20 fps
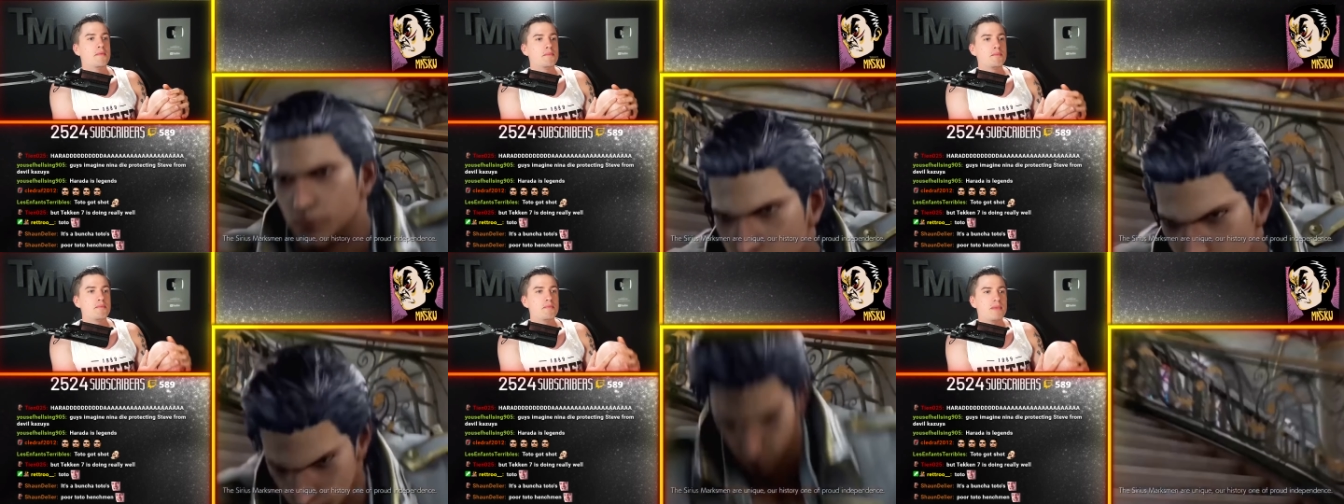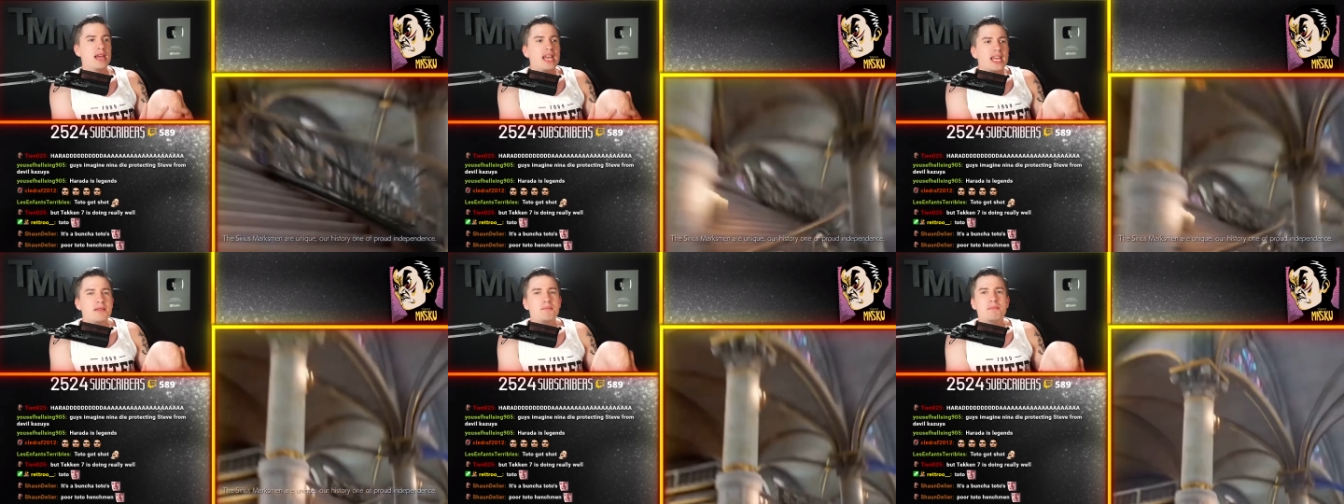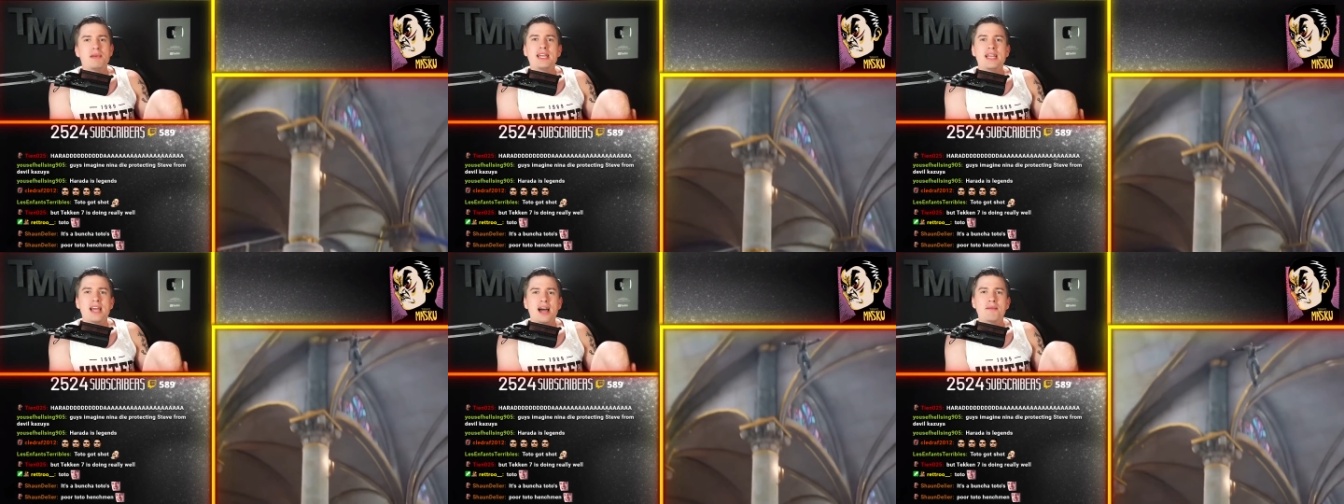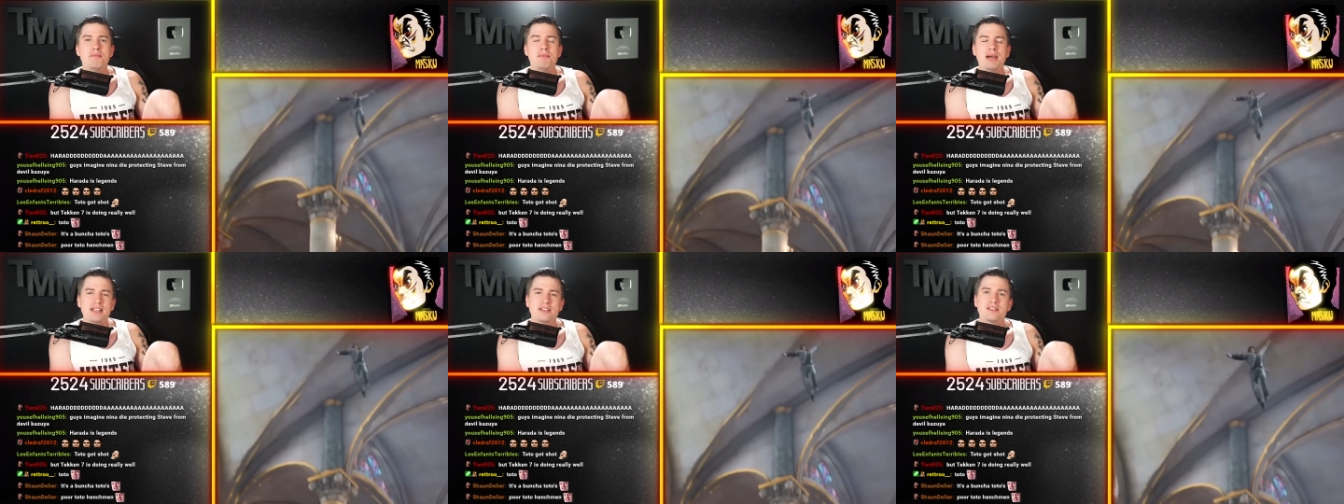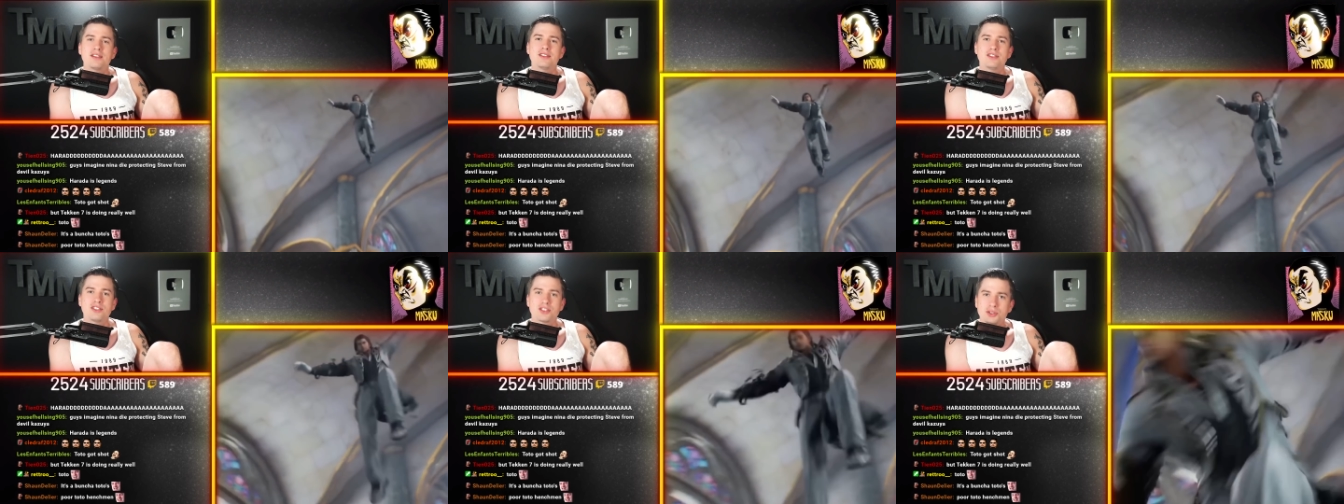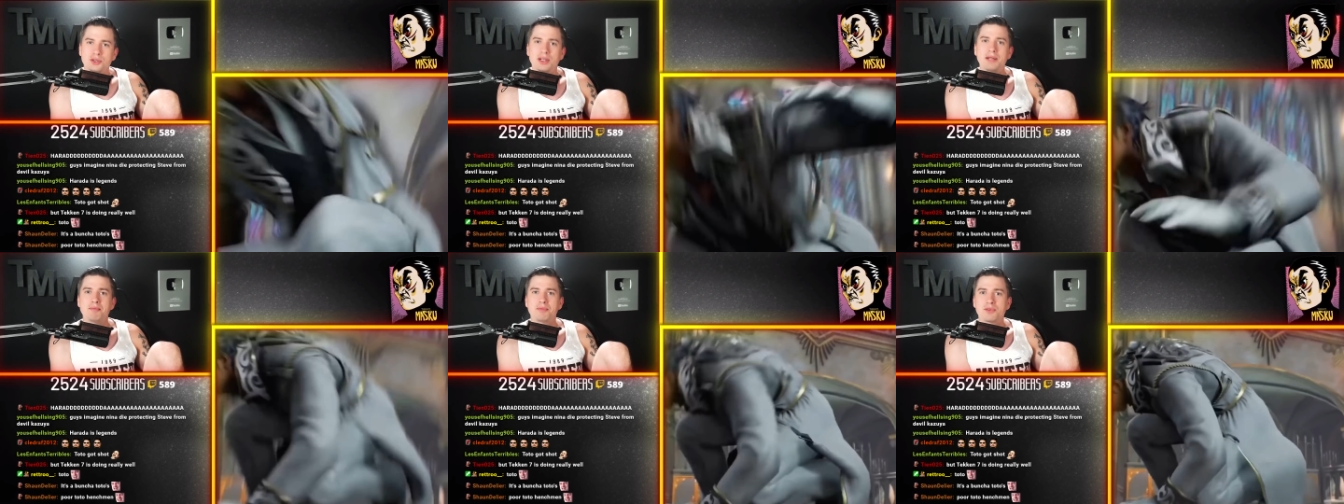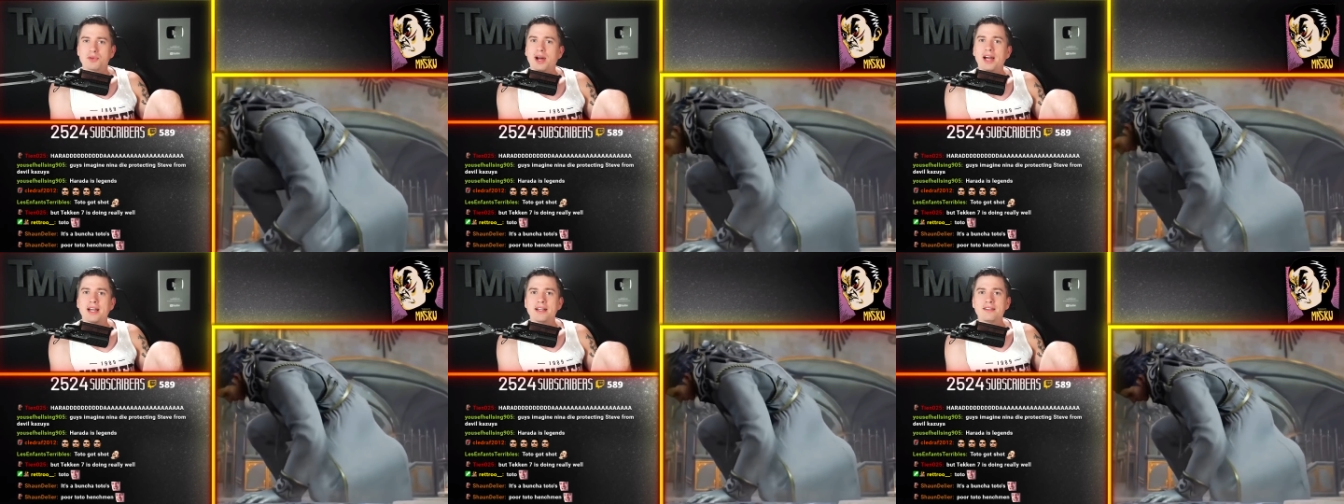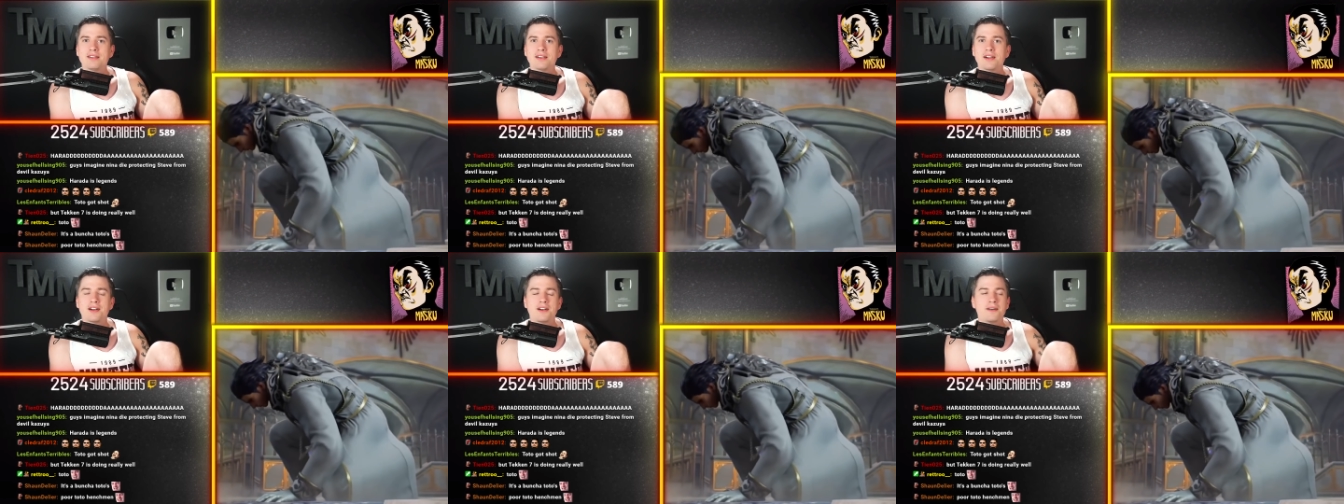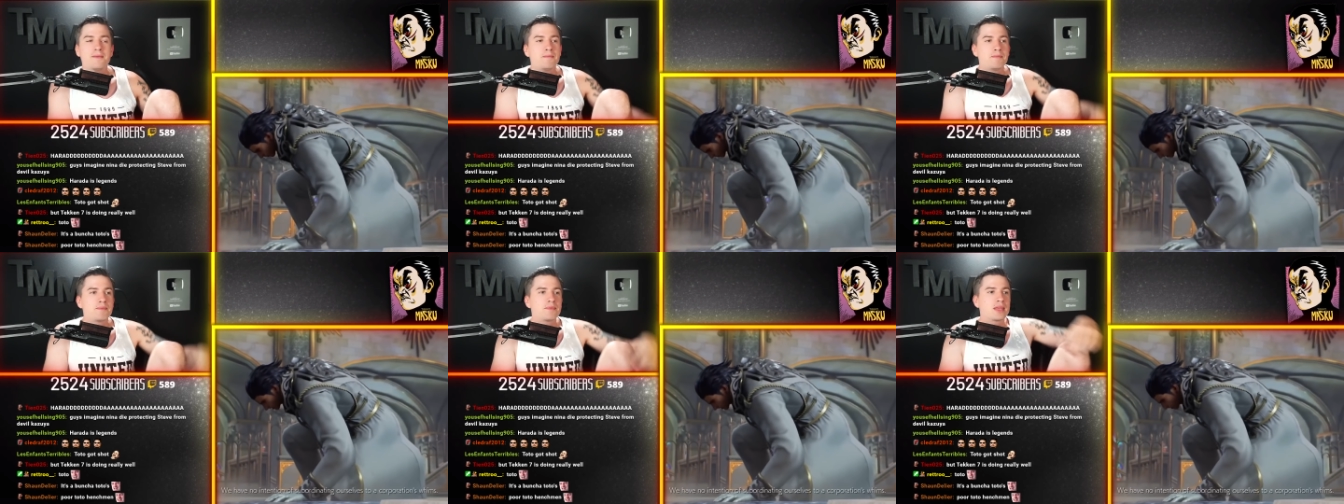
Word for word: maybe a better script writer,